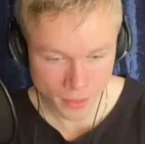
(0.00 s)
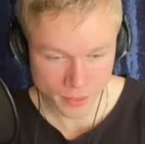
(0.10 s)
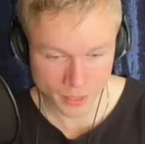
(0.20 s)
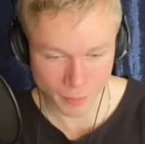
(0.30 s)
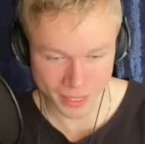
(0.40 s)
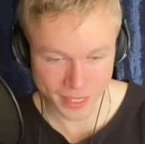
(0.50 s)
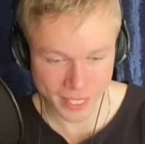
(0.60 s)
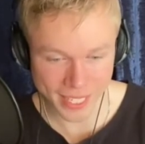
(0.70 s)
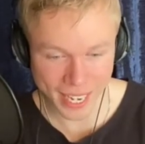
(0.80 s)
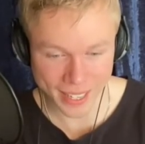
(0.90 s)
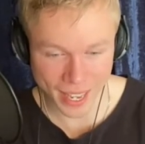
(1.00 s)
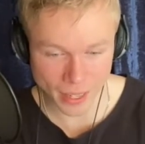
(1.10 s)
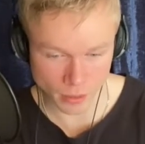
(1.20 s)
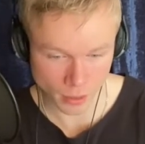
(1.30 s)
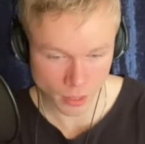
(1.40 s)
This is by
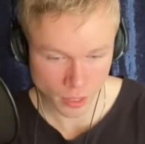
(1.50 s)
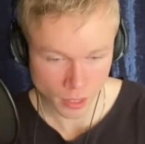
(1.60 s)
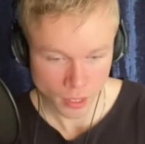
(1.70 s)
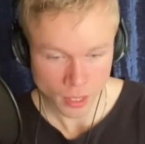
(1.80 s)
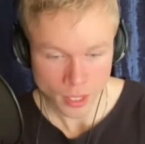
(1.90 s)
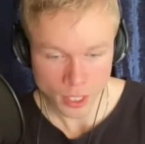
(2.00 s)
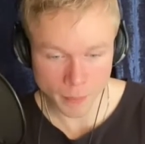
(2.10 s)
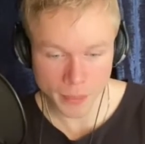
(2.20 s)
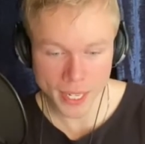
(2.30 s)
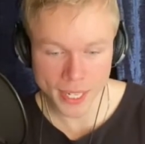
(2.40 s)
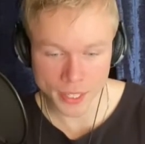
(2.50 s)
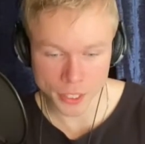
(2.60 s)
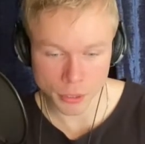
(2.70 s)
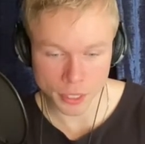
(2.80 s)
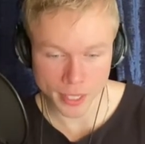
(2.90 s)
CNN. Comedians
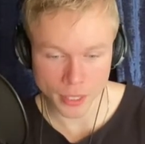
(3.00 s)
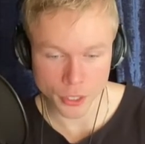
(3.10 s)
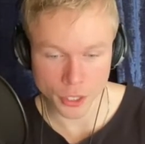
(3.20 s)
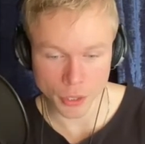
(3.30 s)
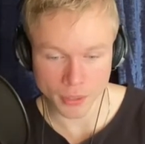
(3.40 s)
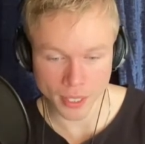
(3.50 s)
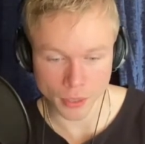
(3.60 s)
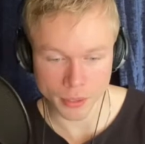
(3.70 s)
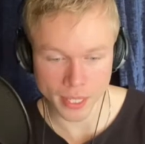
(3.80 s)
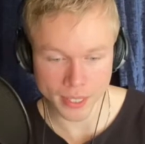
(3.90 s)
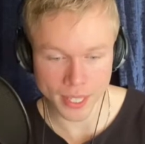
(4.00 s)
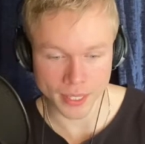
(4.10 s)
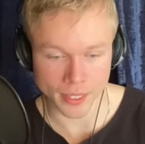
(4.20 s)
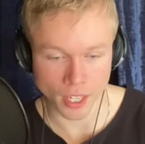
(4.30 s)
used to tell a joke that goes like this.